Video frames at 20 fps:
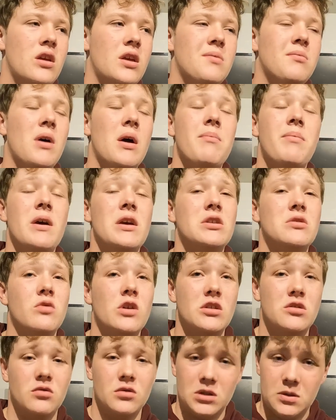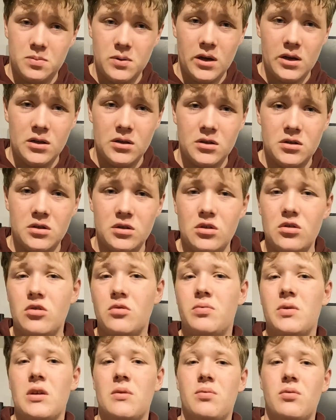my best way to explain it to
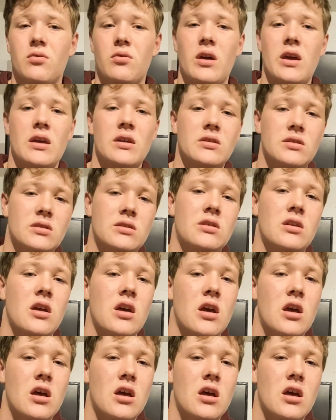new people is